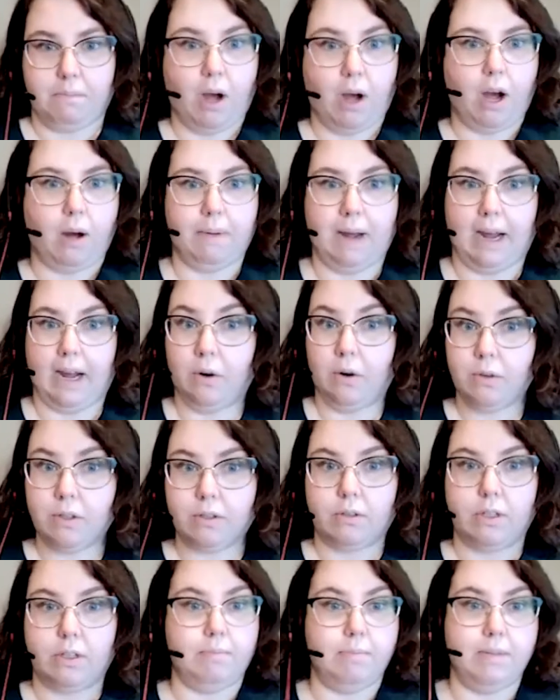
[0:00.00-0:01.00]
pop out
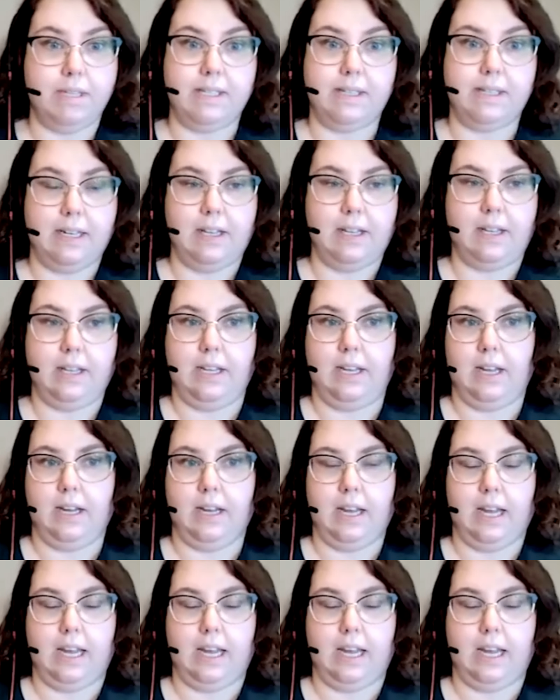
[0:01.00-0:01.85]
or you miss anything,